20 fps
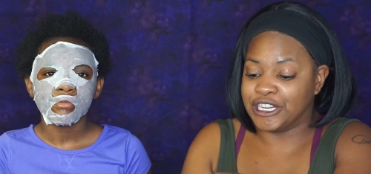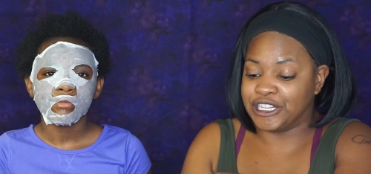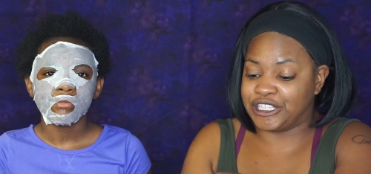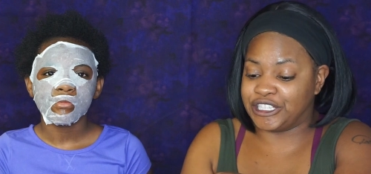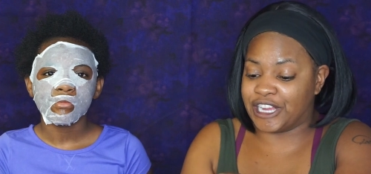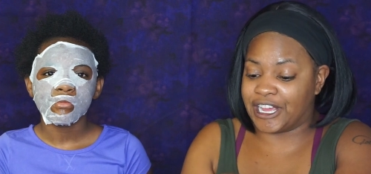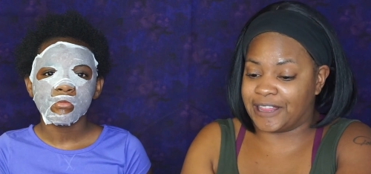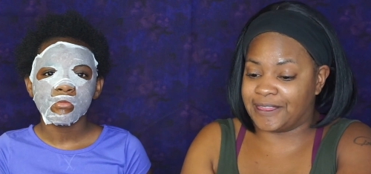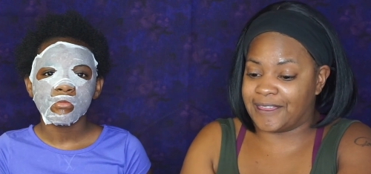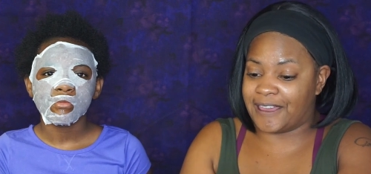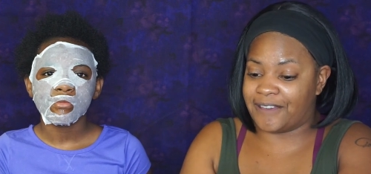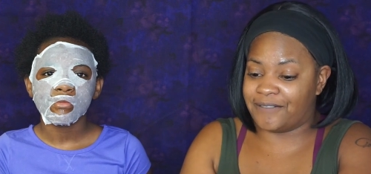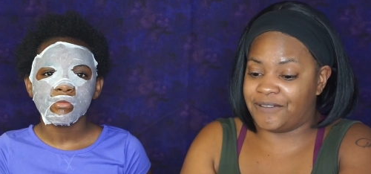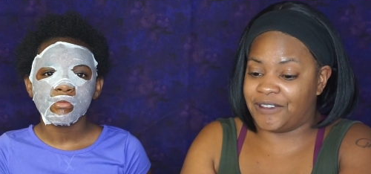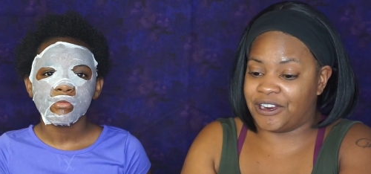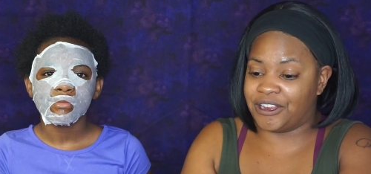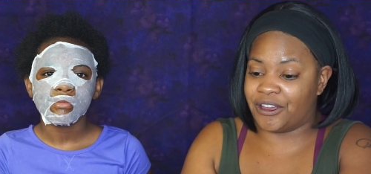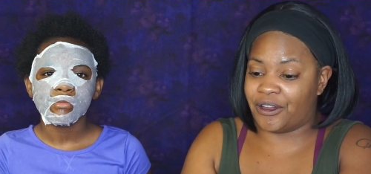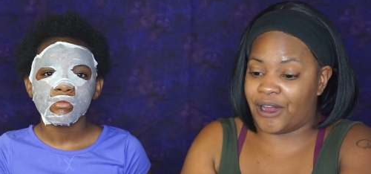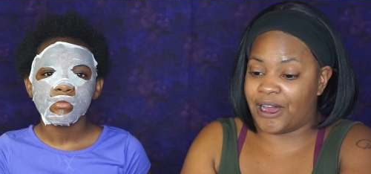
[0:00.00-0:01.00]
Speaker 1: check that
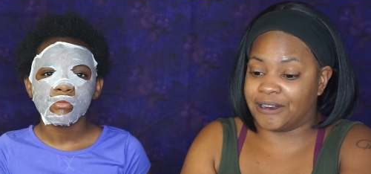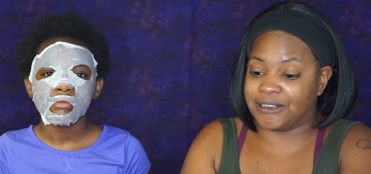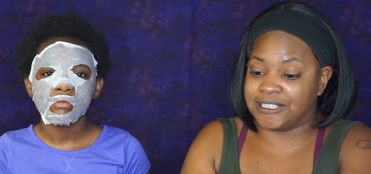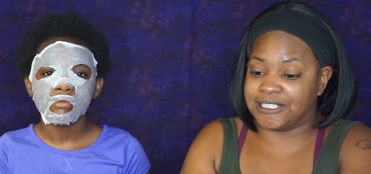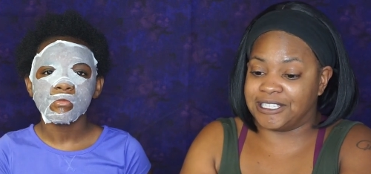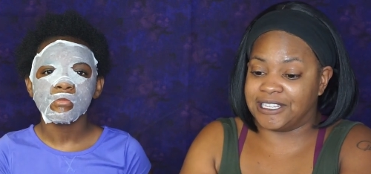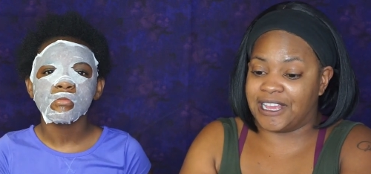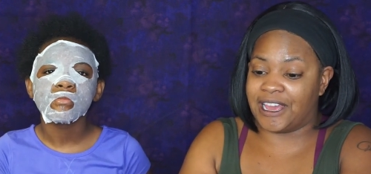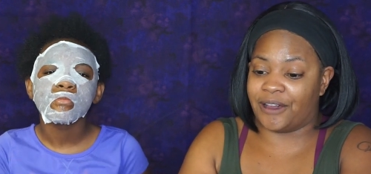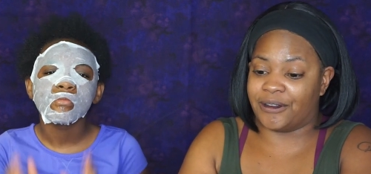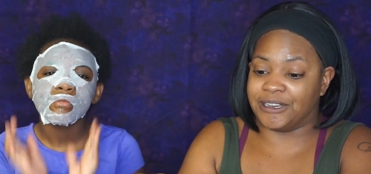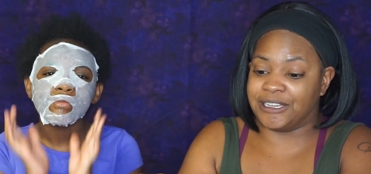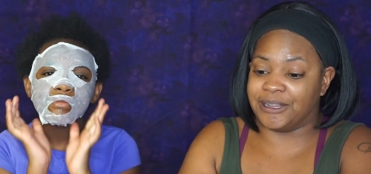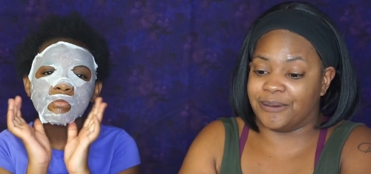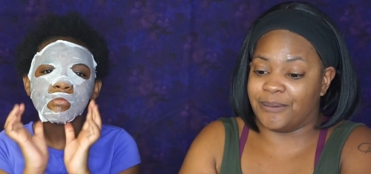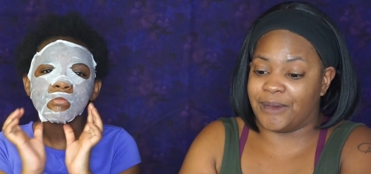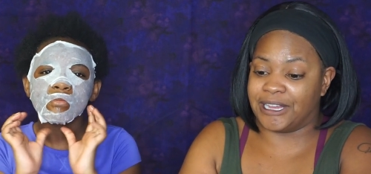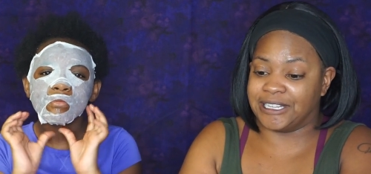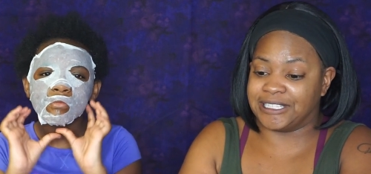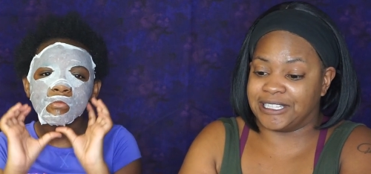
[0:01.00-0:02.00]
video out to see how I
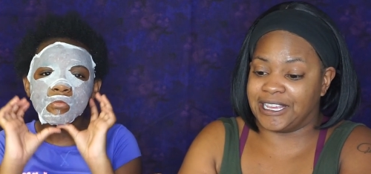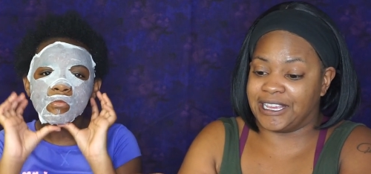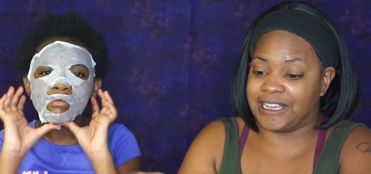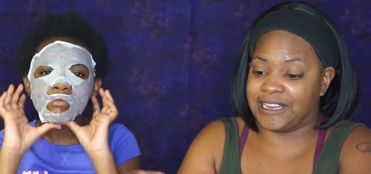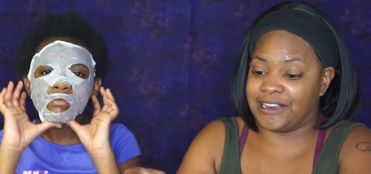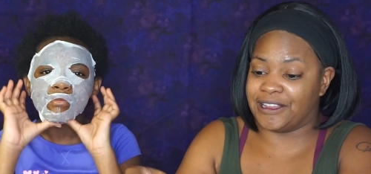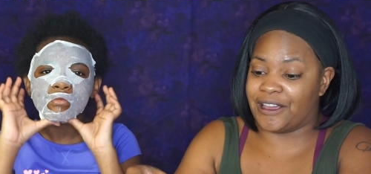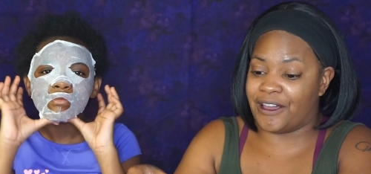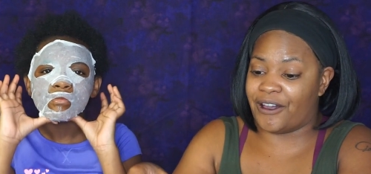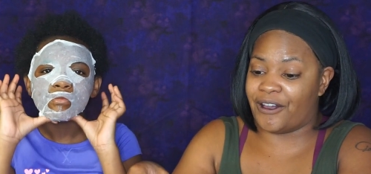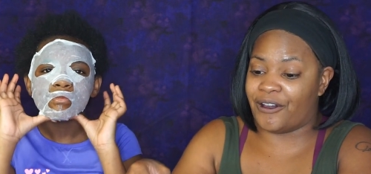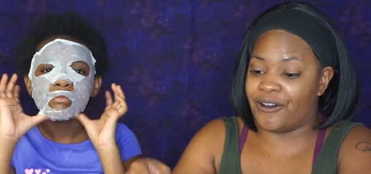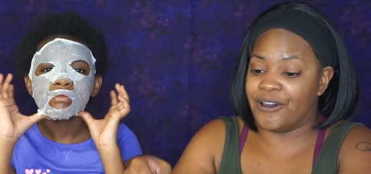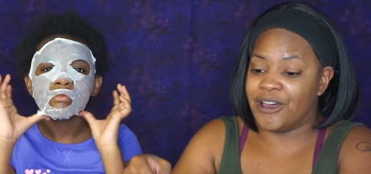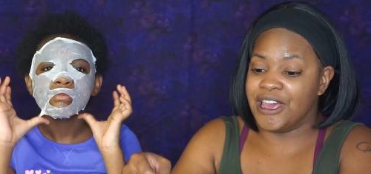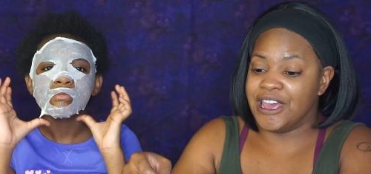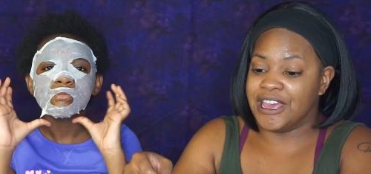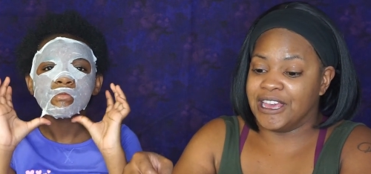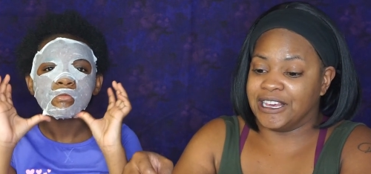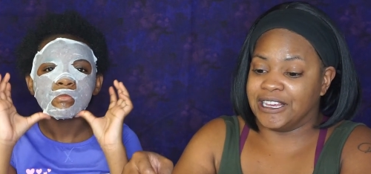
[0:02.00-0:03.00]
did my skin, y'all,
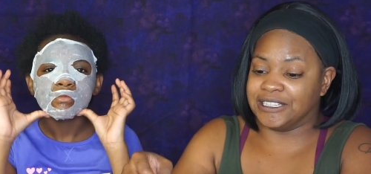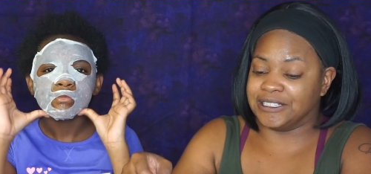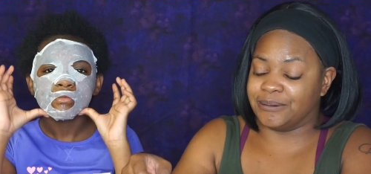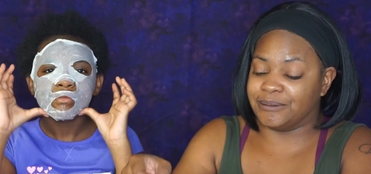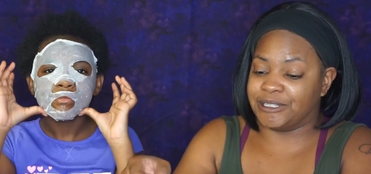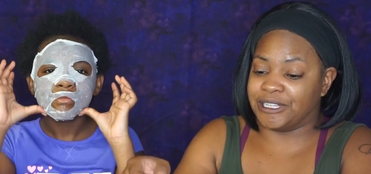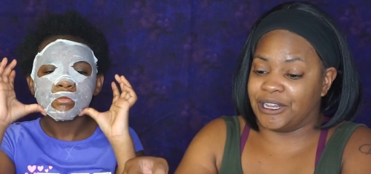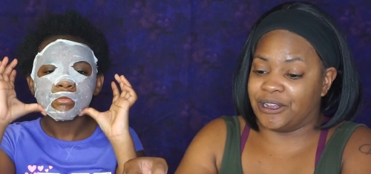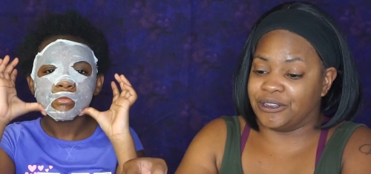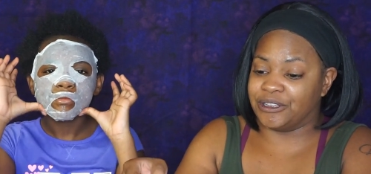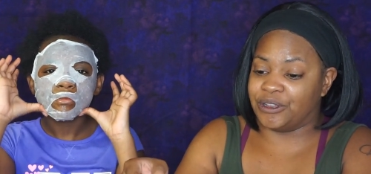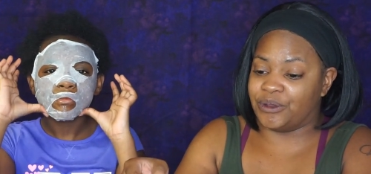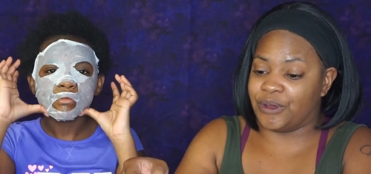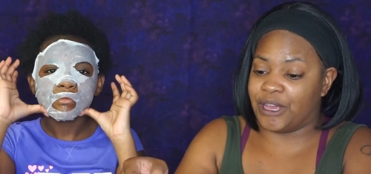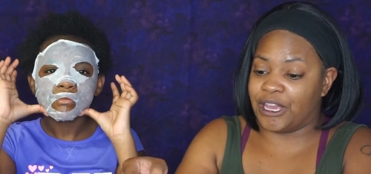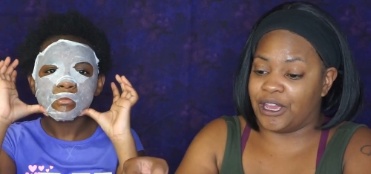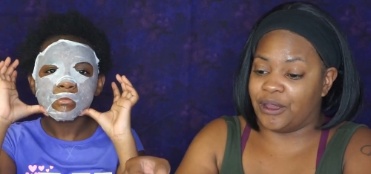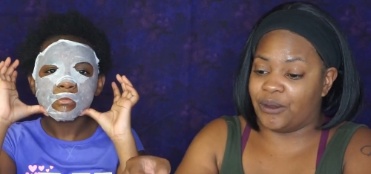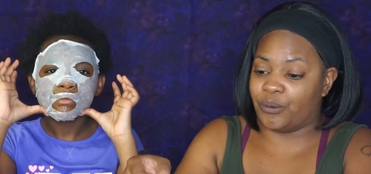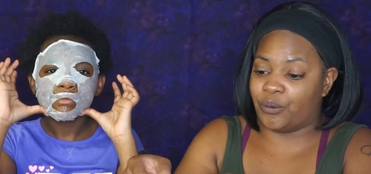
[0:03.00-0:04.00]
because I'm telling you,
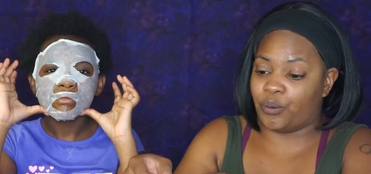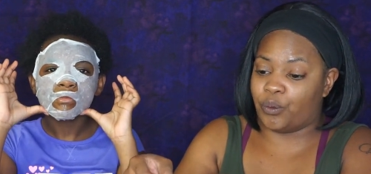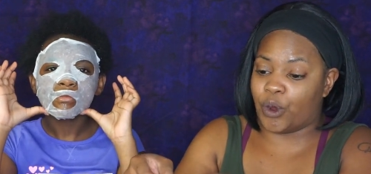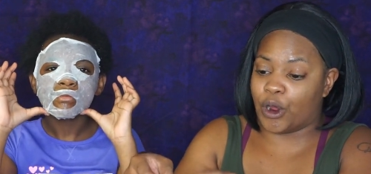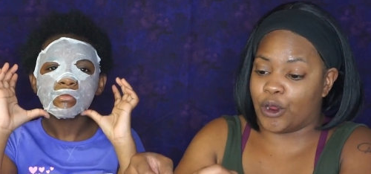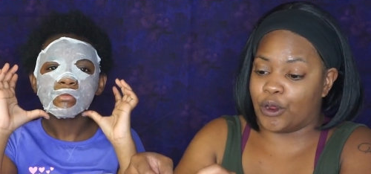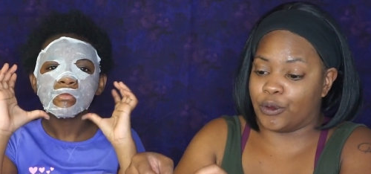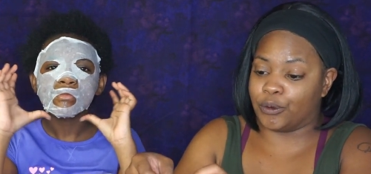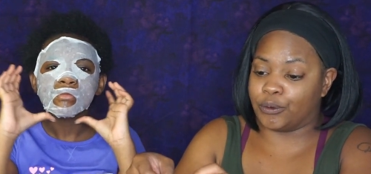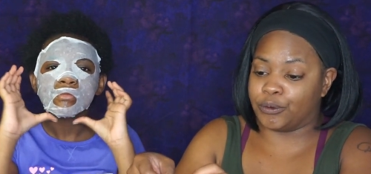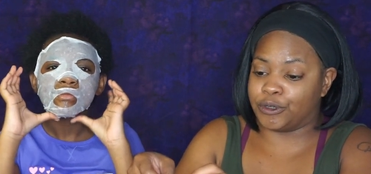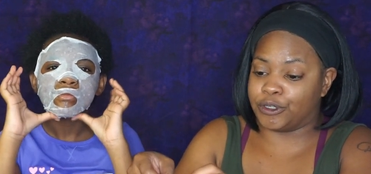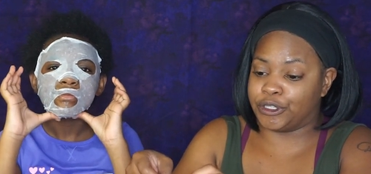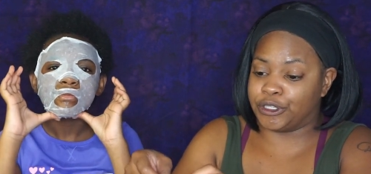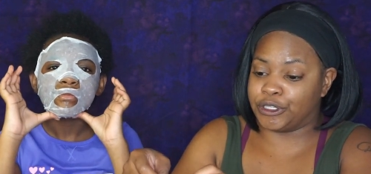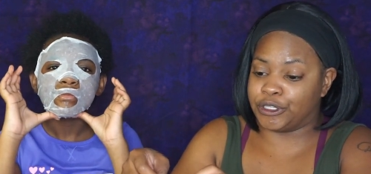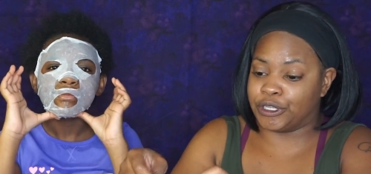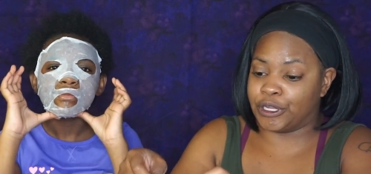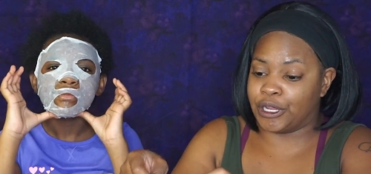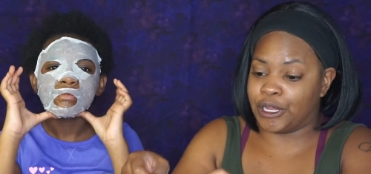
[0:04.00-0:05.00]
it
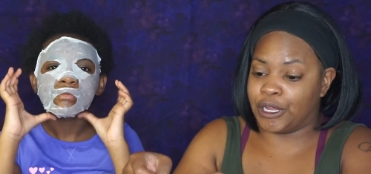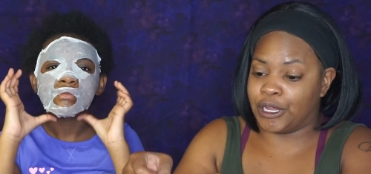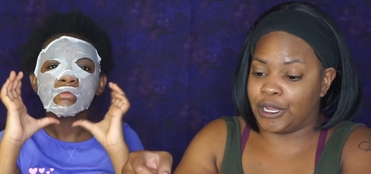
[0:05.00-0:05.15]
works.